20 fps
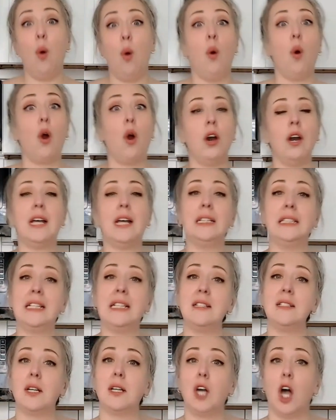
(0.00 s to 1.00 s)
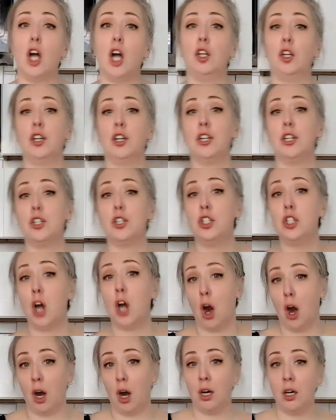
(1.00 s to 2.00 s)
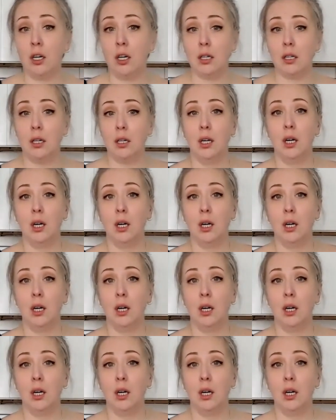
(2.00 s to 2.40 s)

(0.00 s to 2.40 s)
or at least a colored jar.